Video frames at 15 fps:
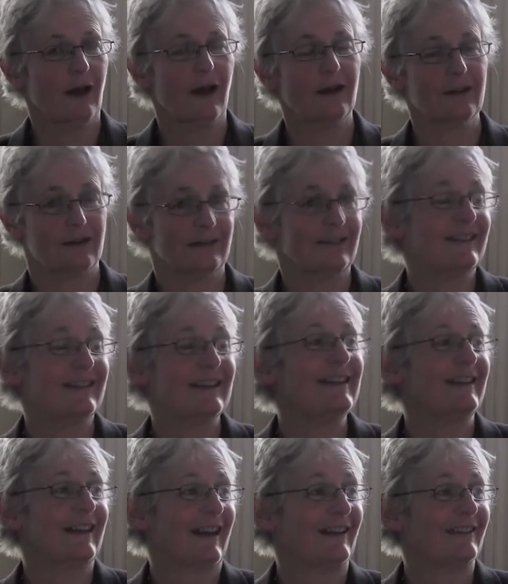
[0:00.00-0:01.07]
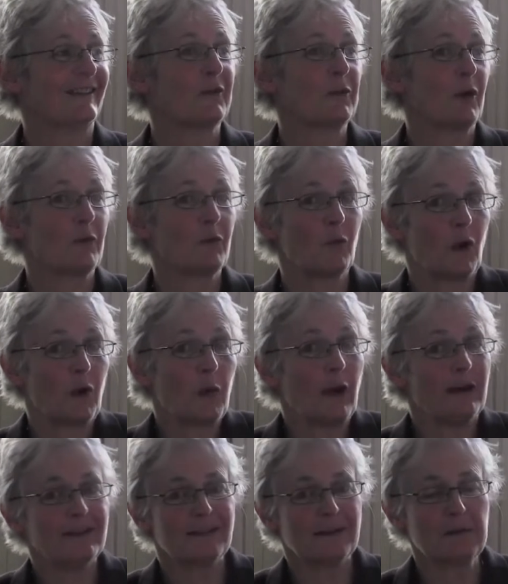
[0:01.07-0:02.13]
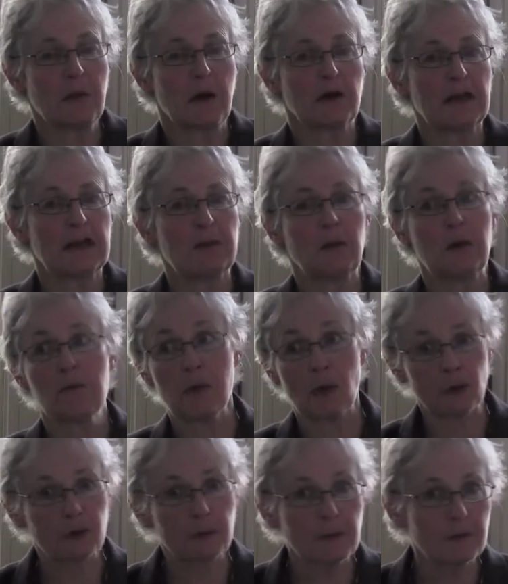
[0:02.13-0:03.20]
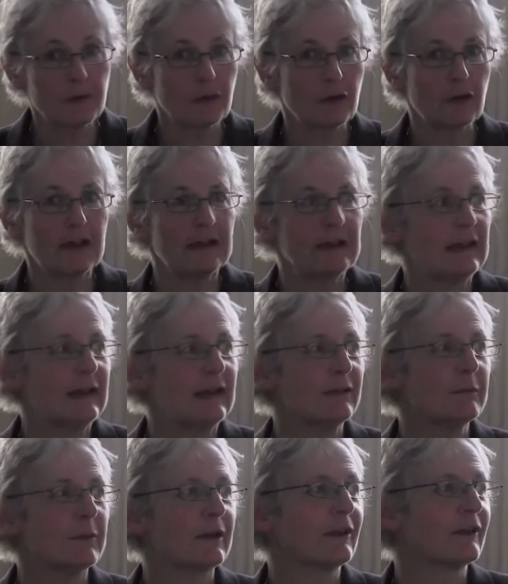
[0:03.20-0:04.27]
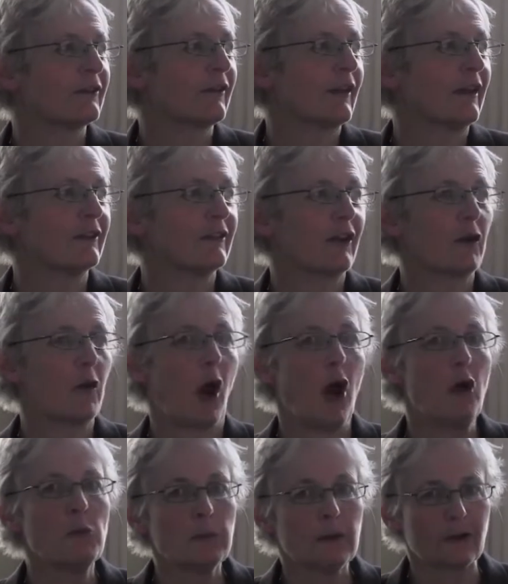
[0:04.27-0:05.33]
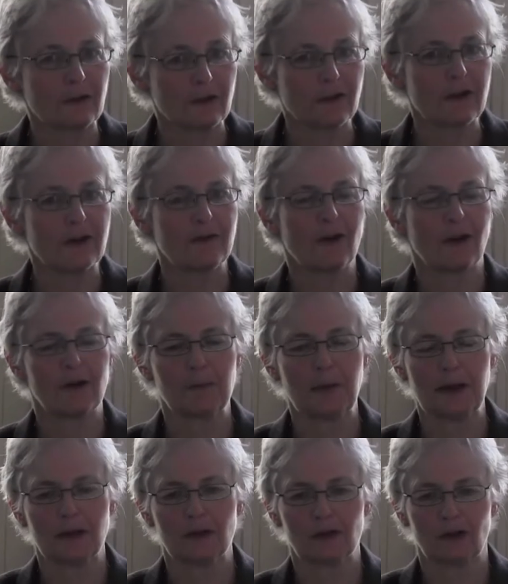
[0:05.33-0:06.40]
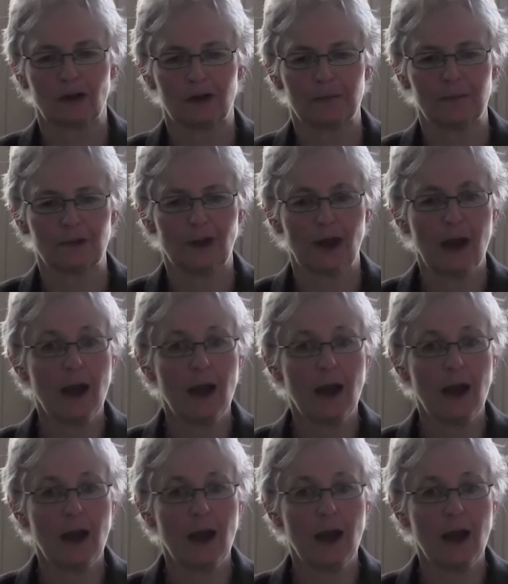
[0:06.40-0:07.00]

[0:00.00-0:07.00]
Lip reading: I can see that we're wasting money, we're bottom of the Green League because they're so hopeless in environmental terms.